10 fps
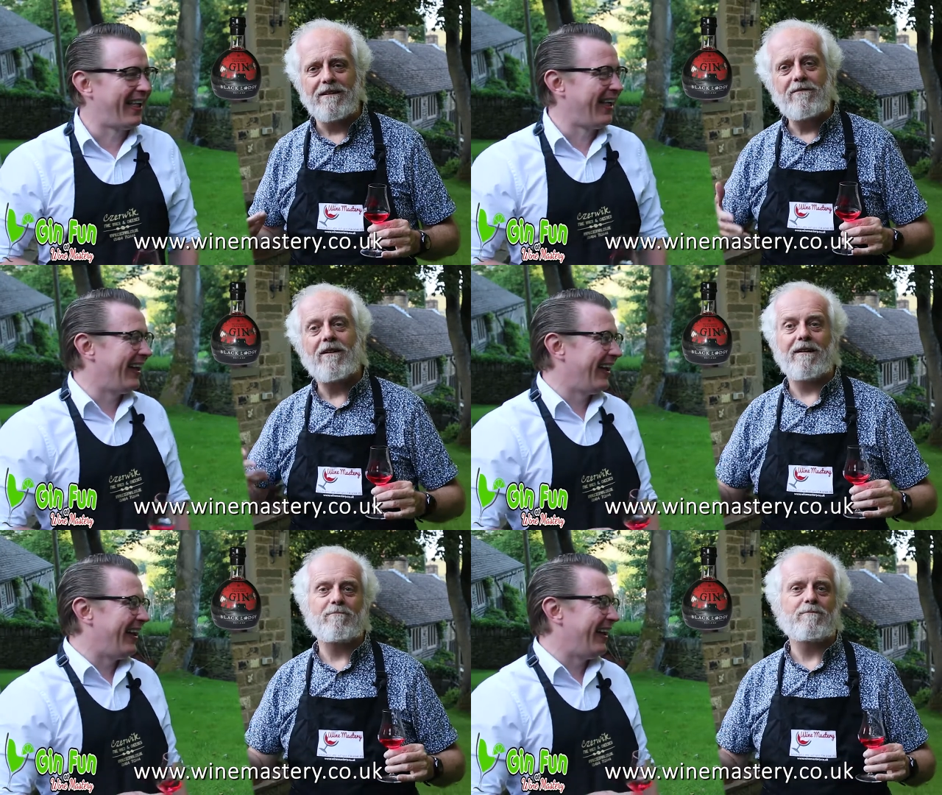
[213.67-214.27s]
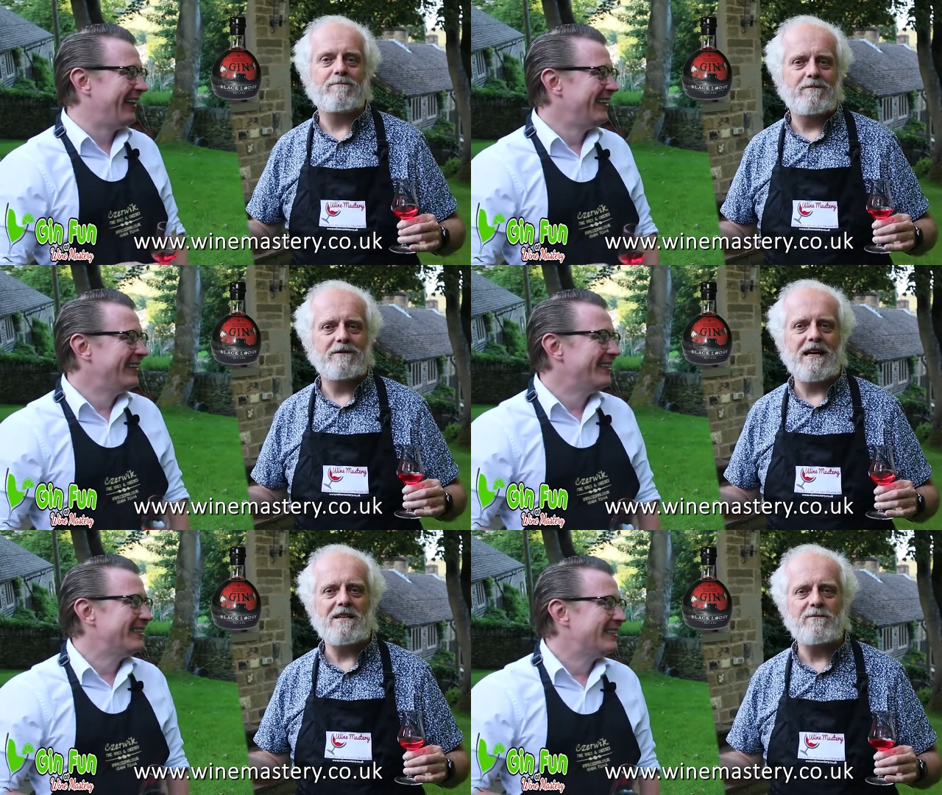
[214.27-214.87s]
Speaker 1: on, if I
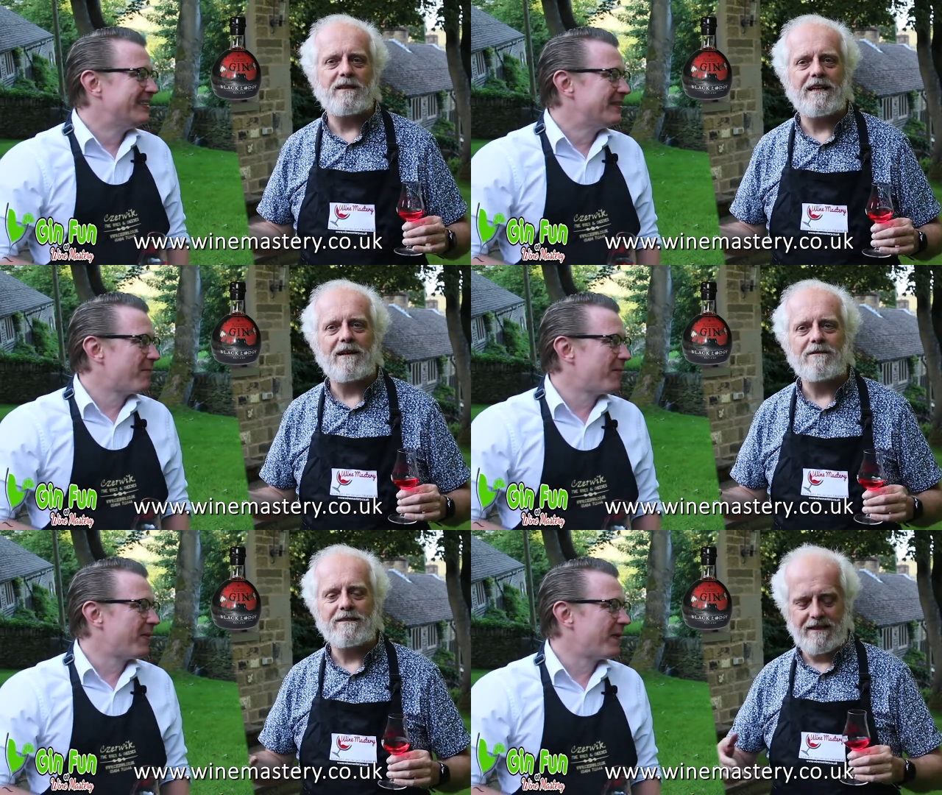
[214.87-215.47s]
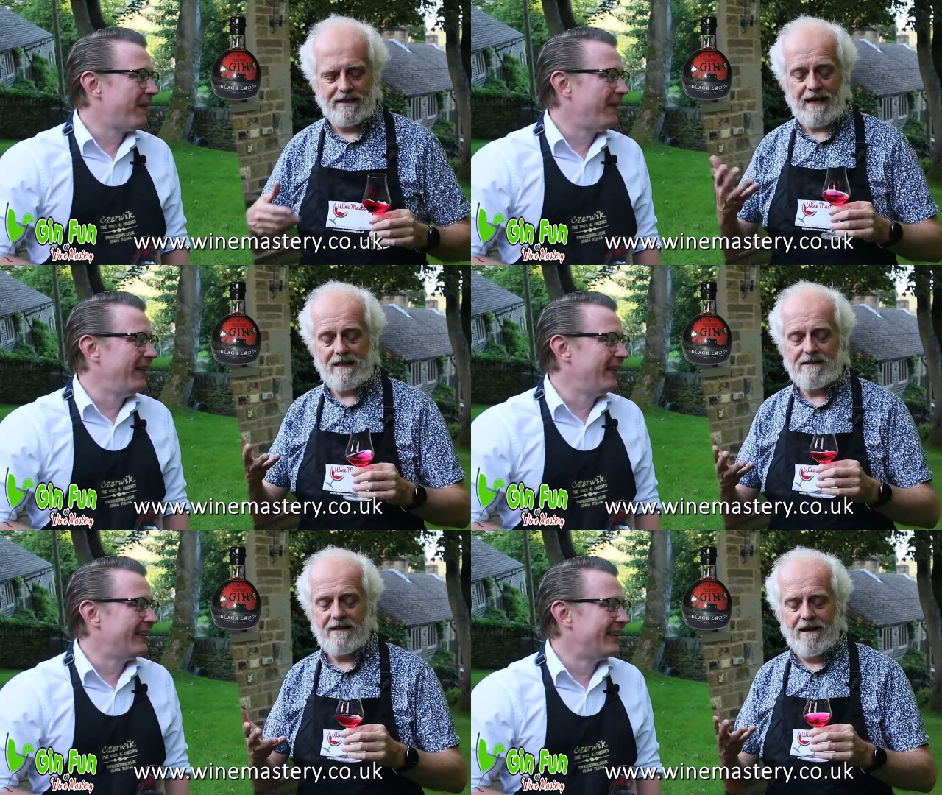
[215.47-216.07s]
possessed one, that was that
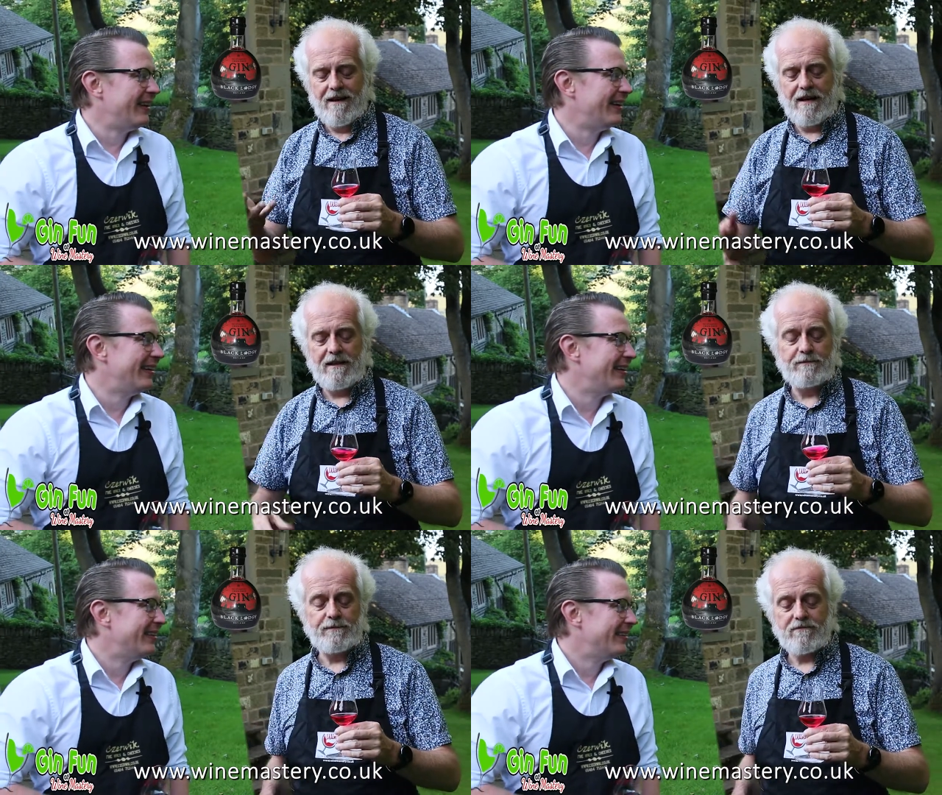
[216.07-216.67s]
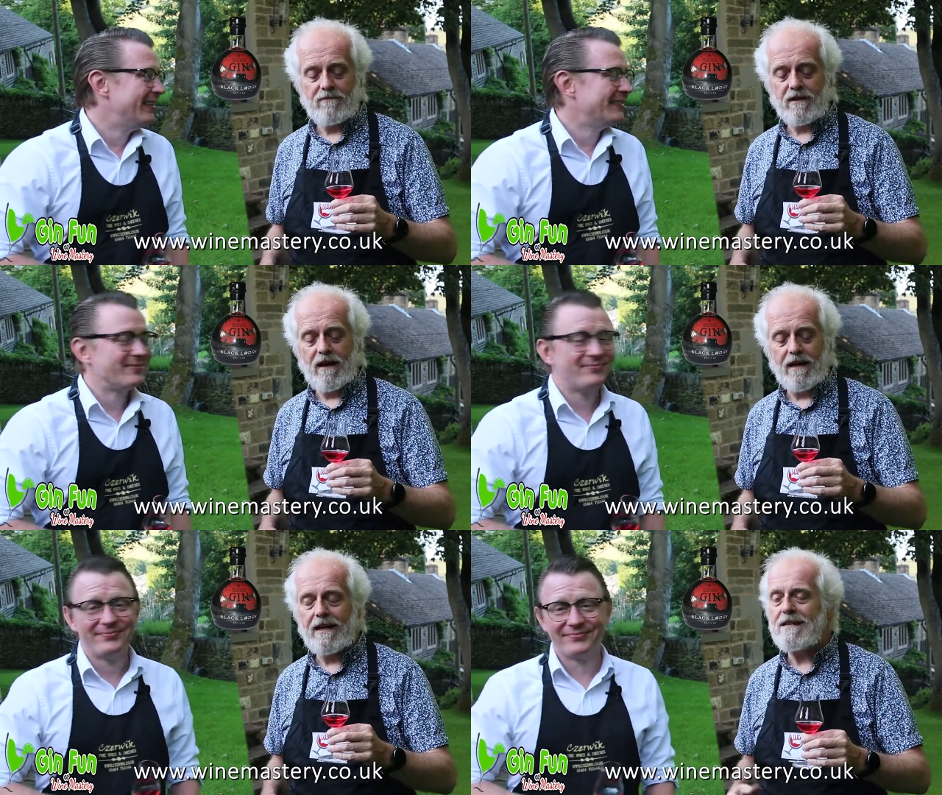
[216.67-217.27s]
is, um,
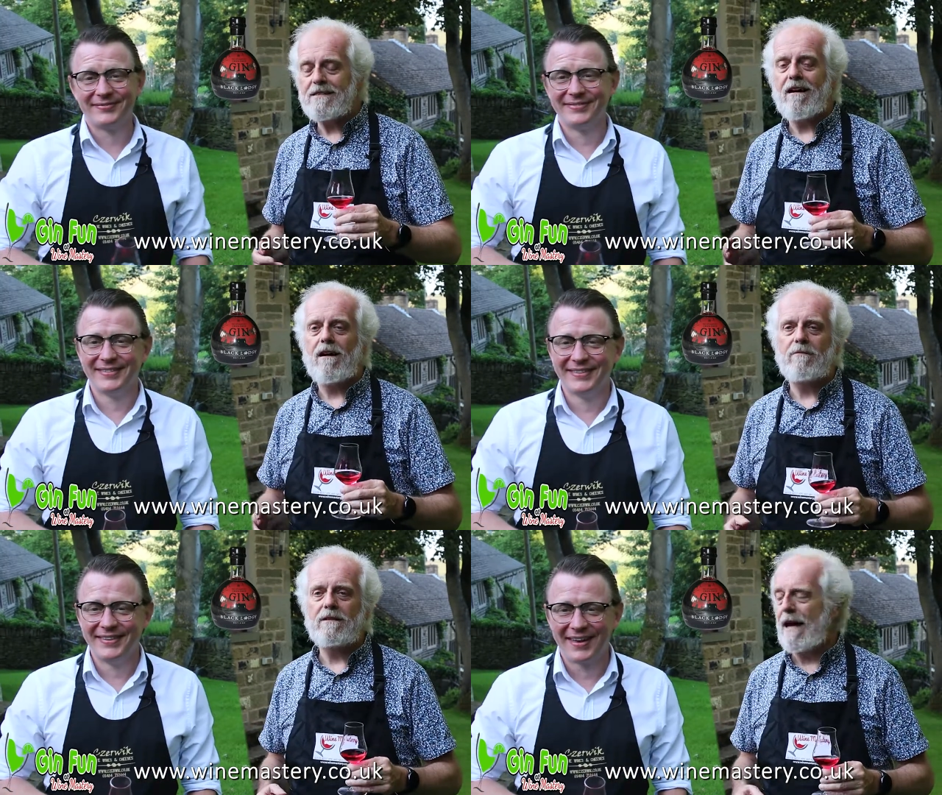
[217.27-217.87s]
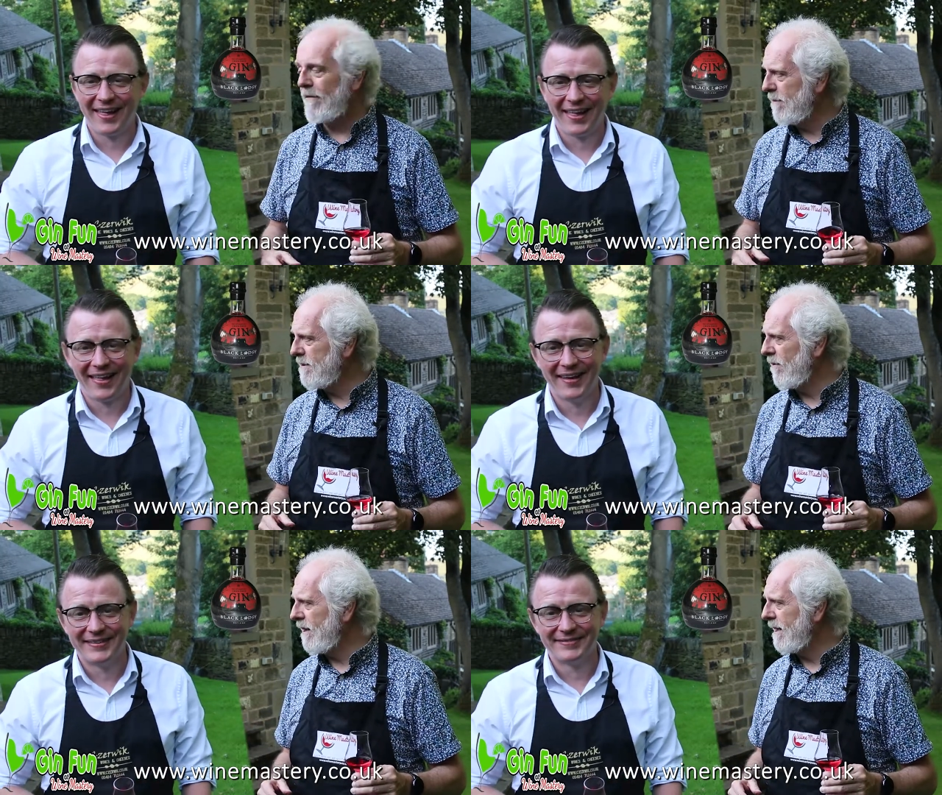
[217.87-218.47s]
I guess I would have it
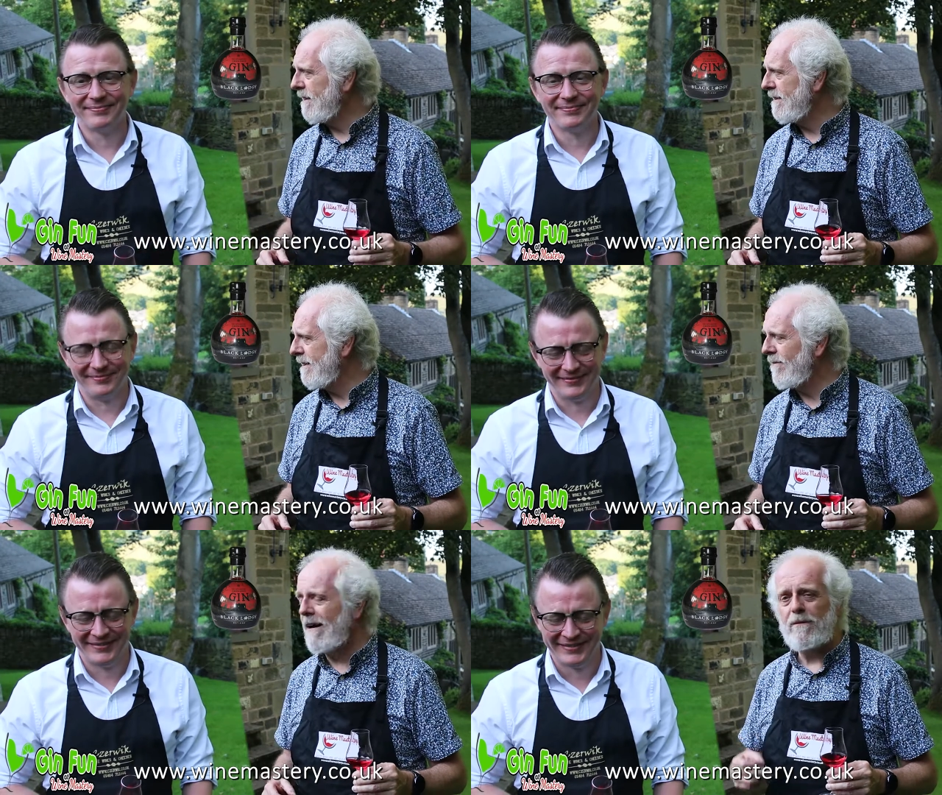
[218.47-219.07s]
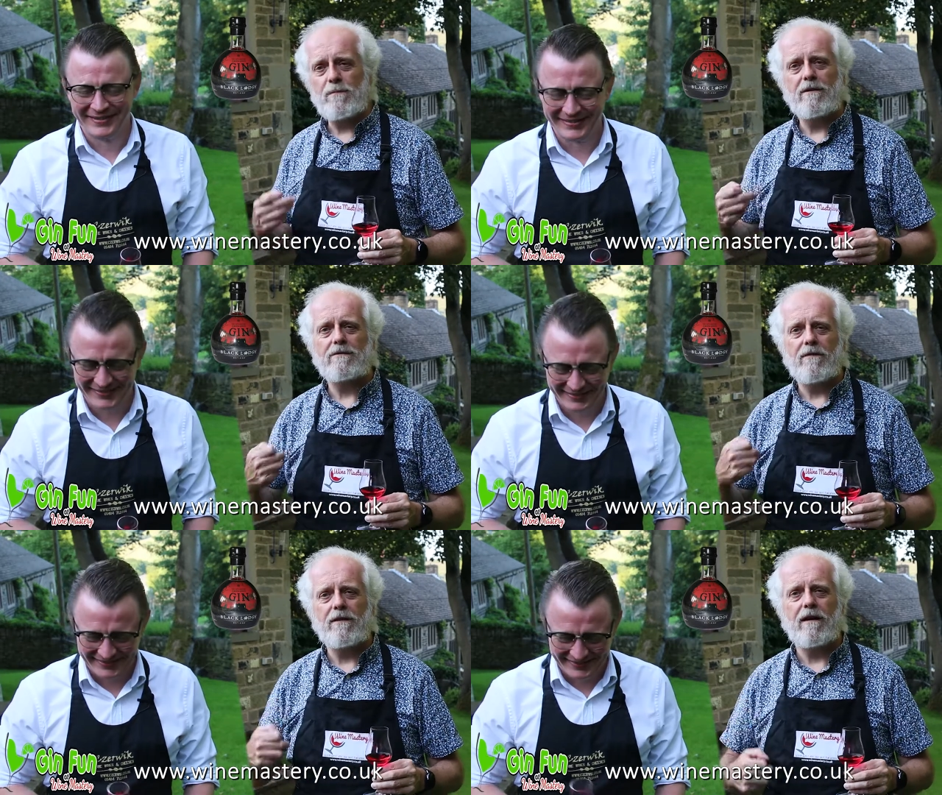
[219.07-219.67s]
with tonic. If I had a
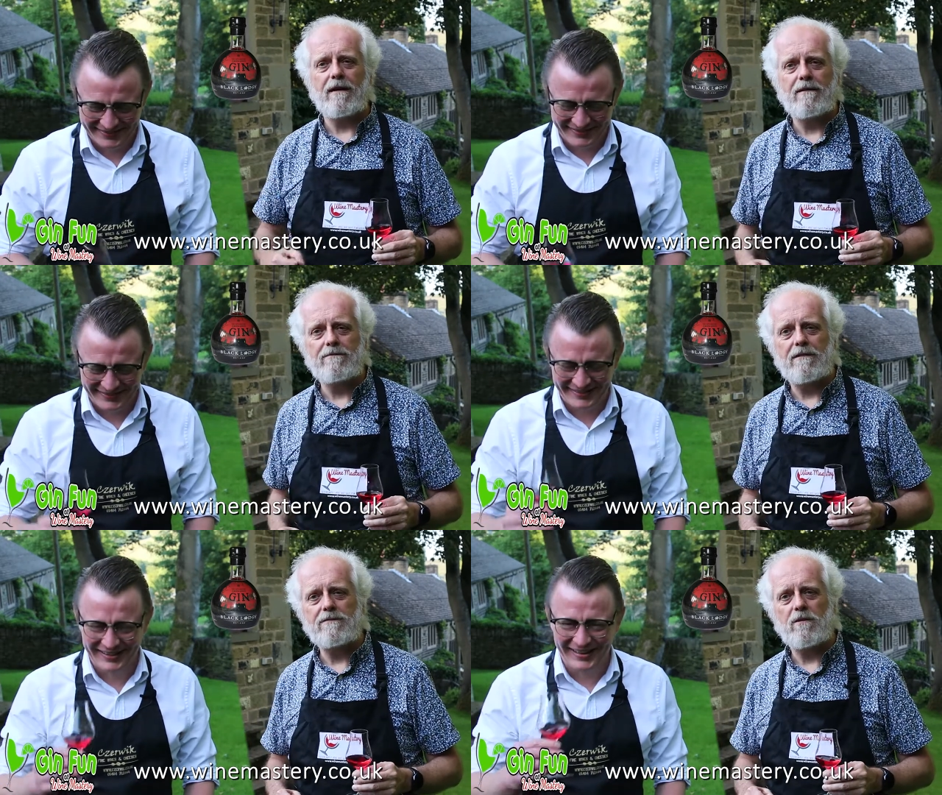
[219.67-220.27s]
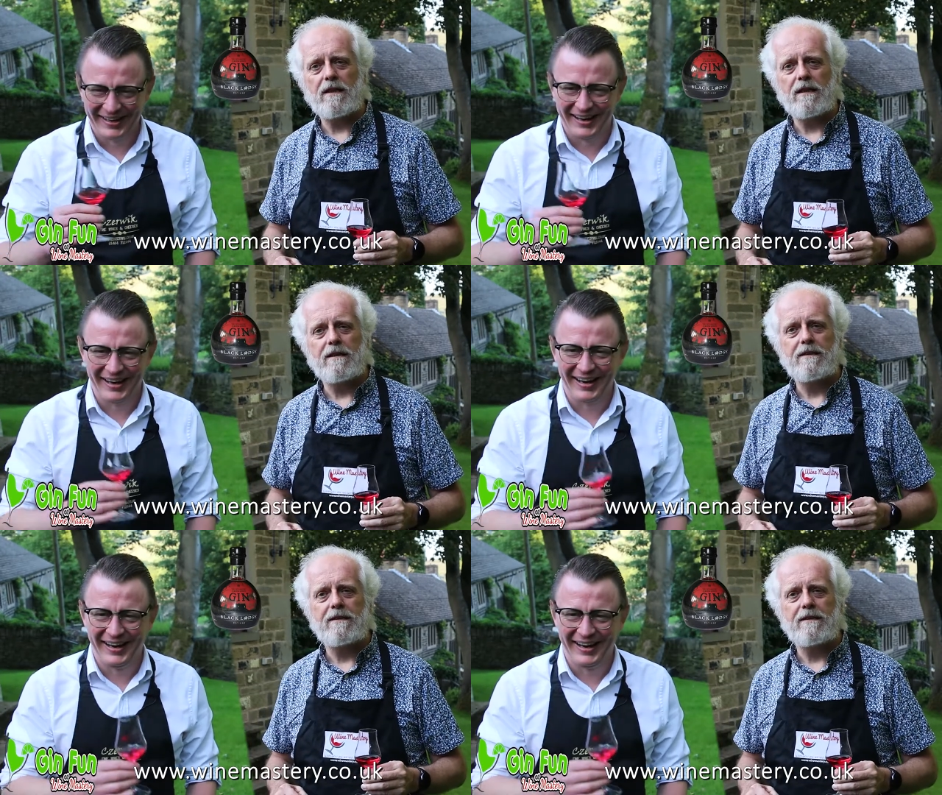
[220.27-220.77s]
boater, I think I'd have to have tonic.